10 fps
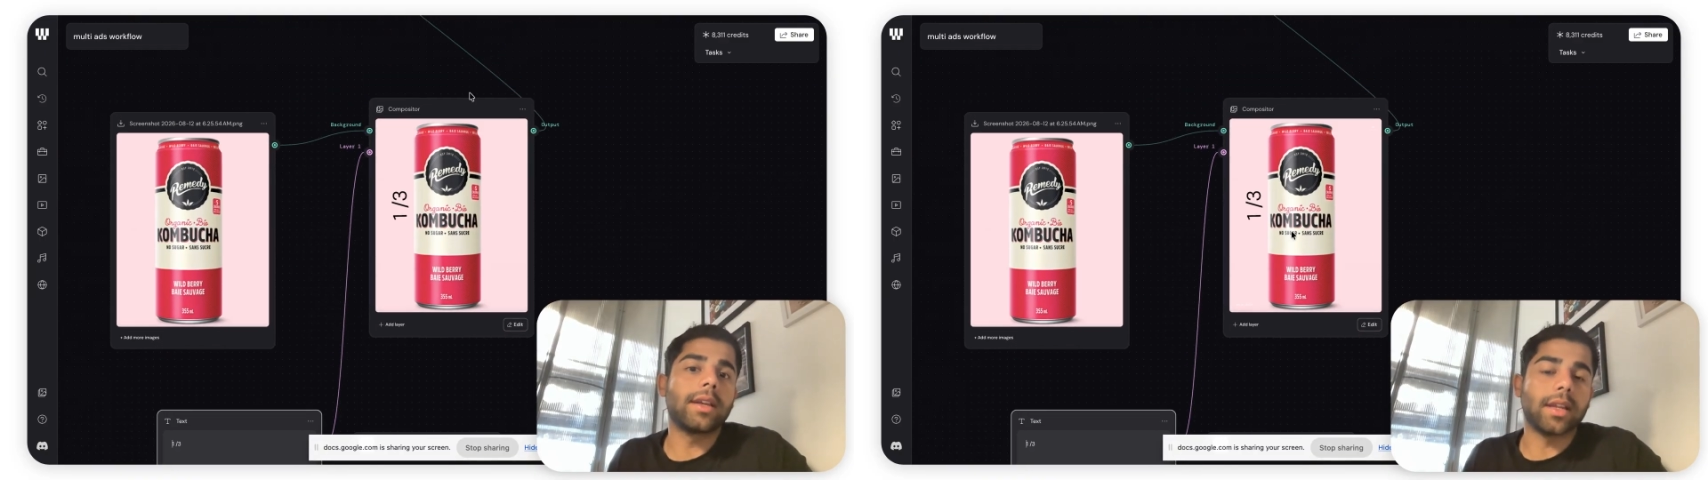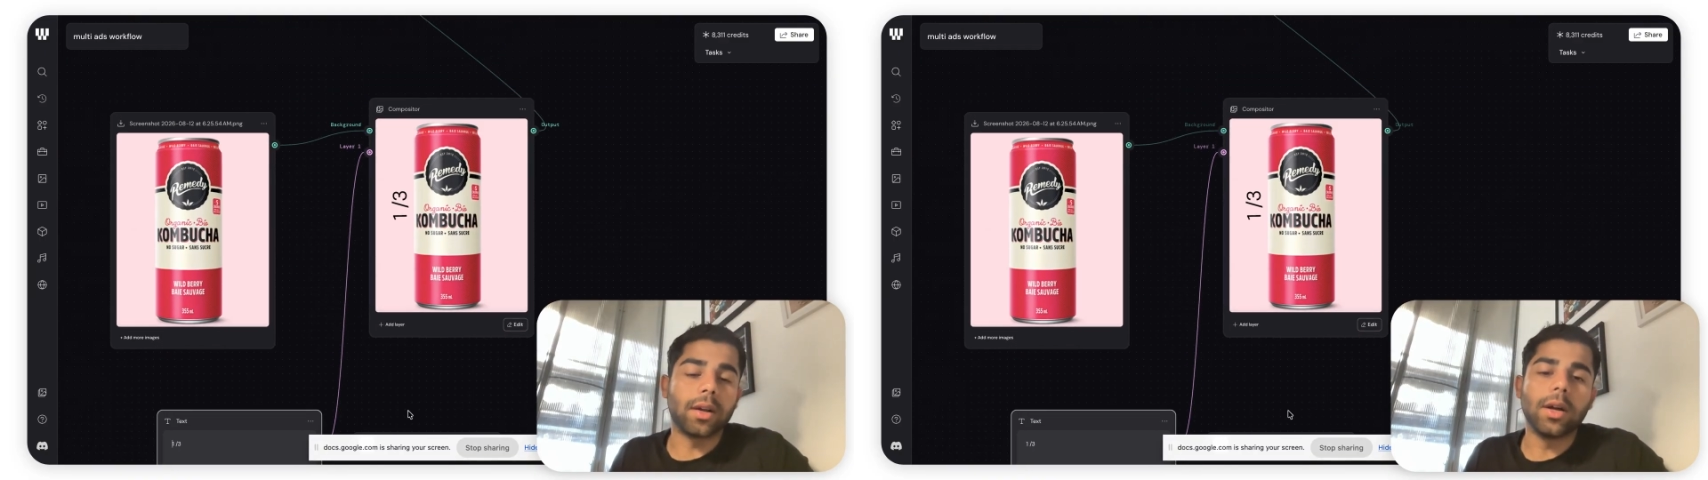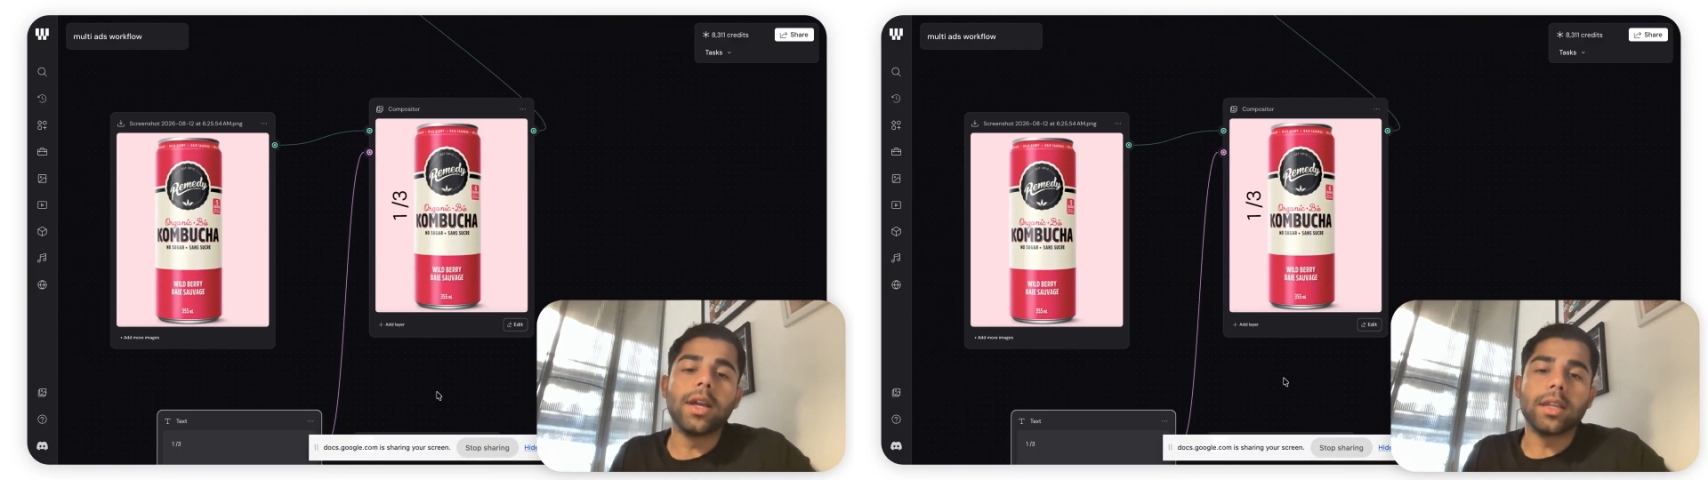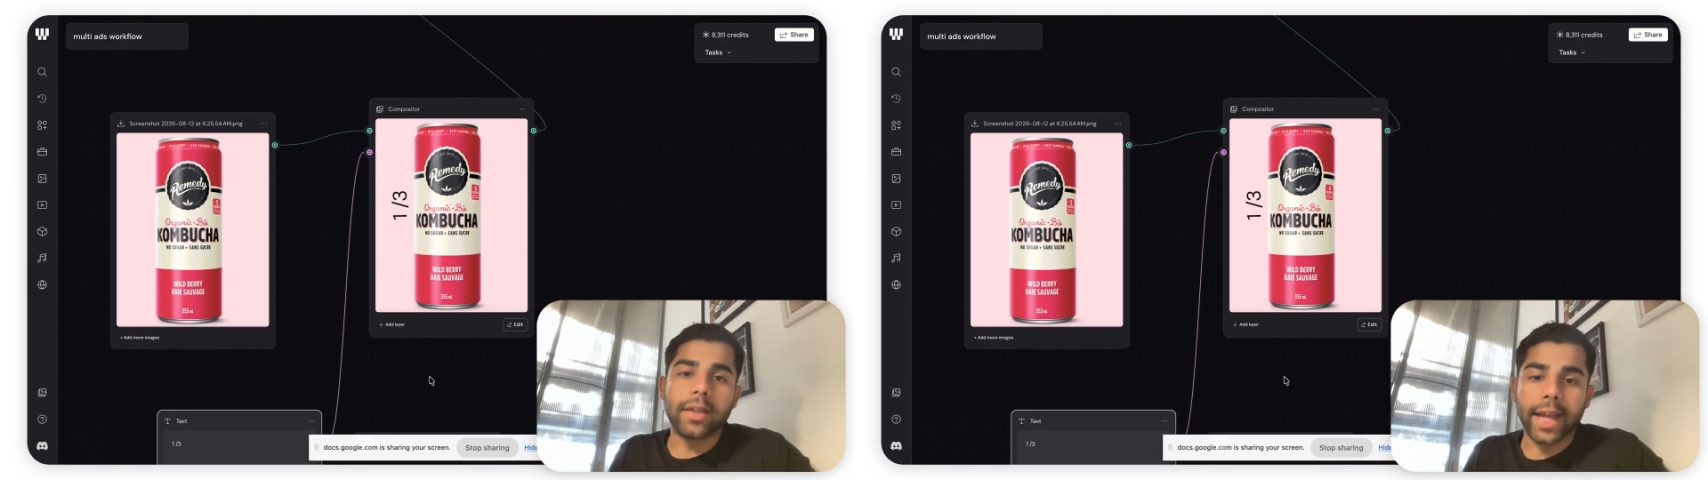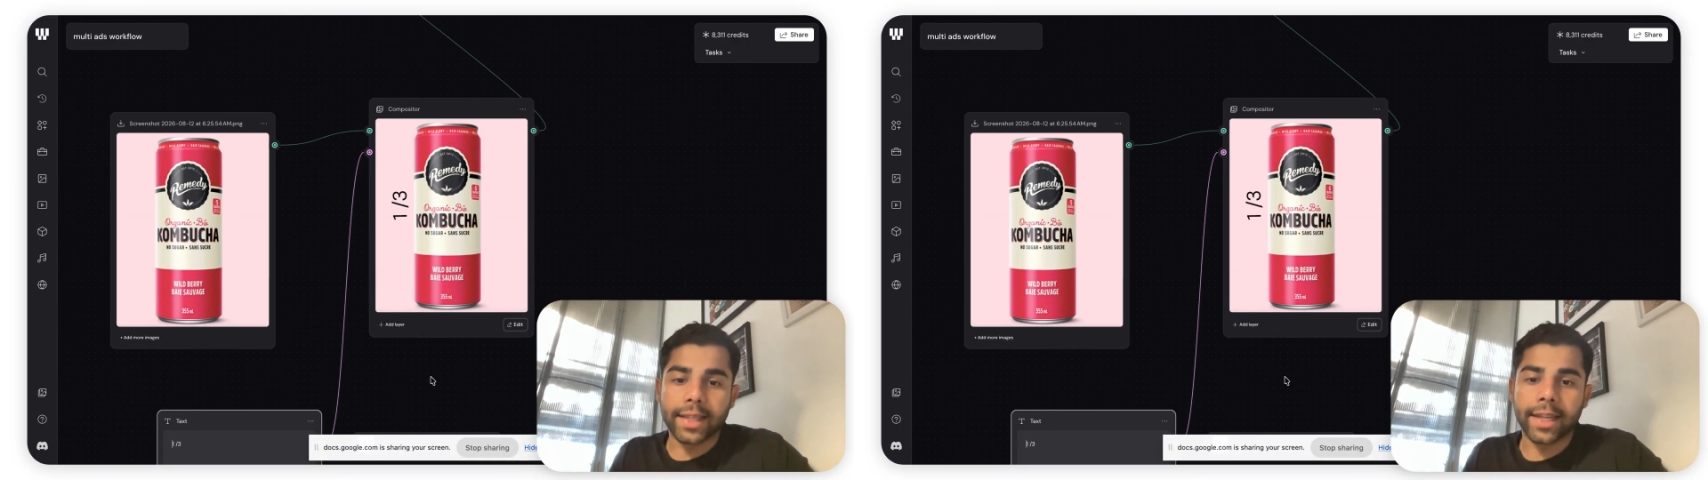
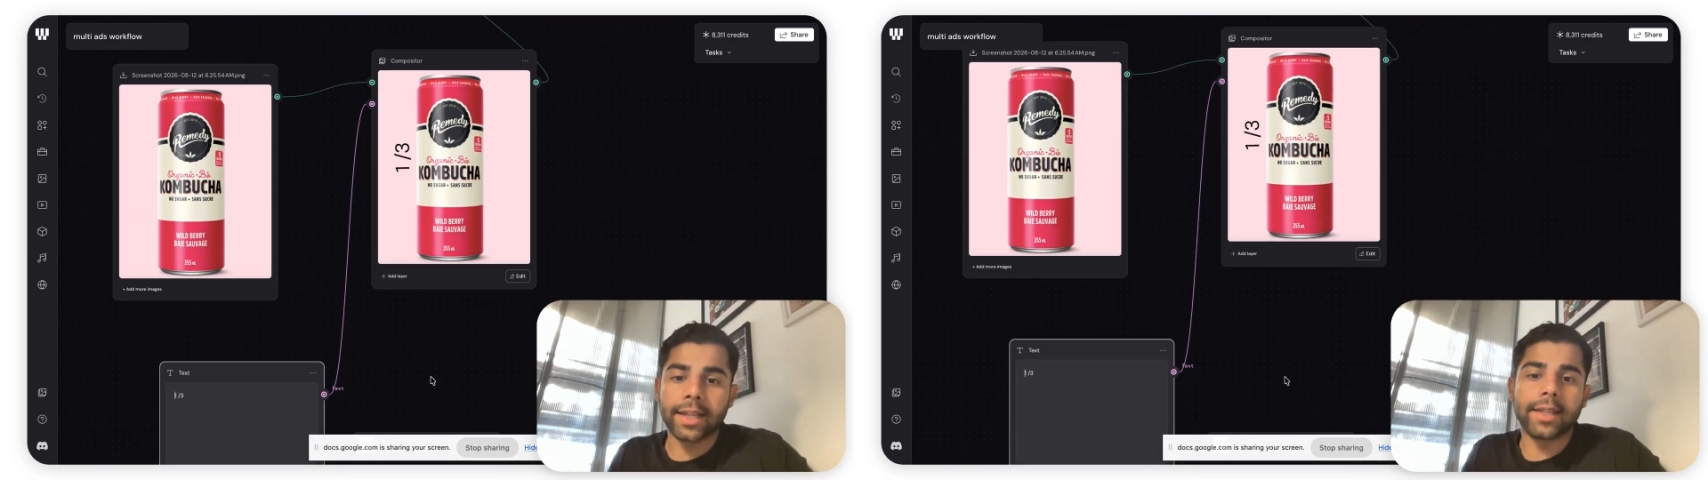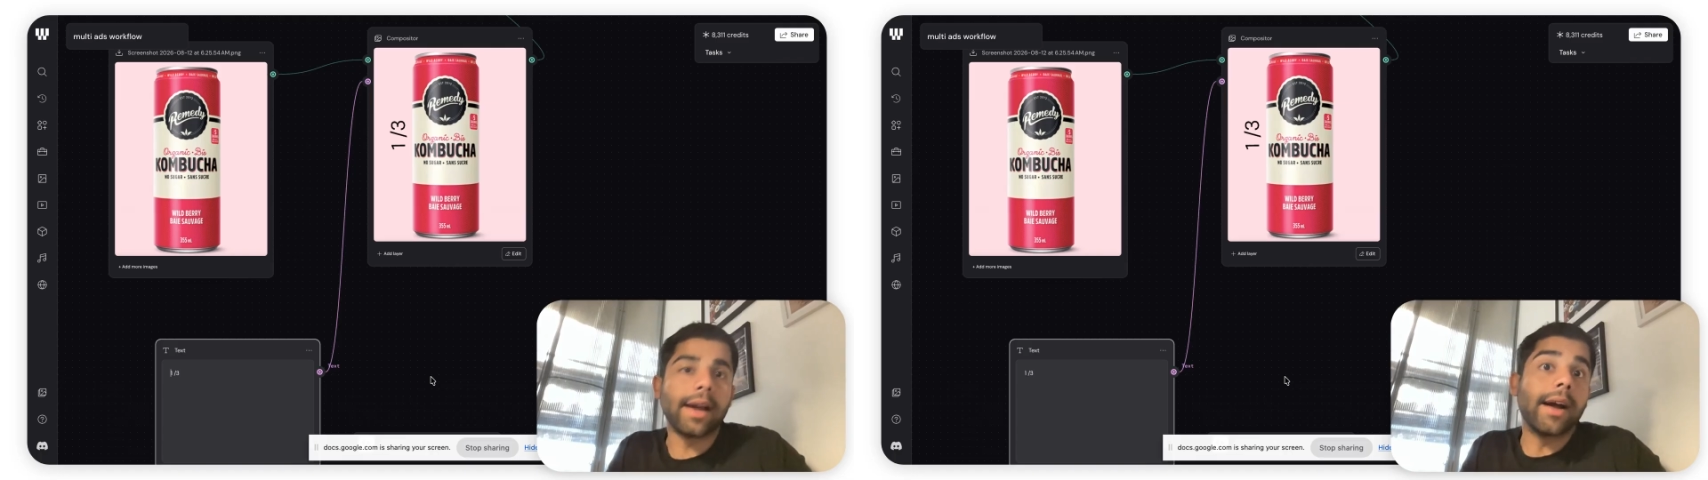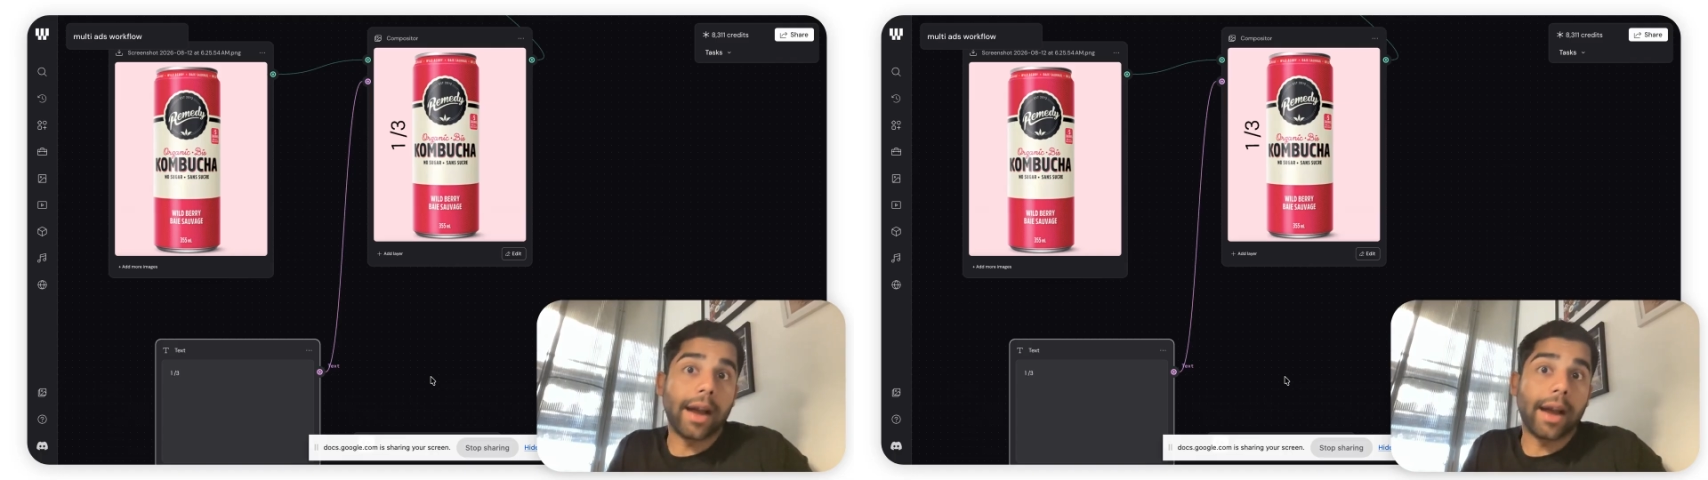You get the idea.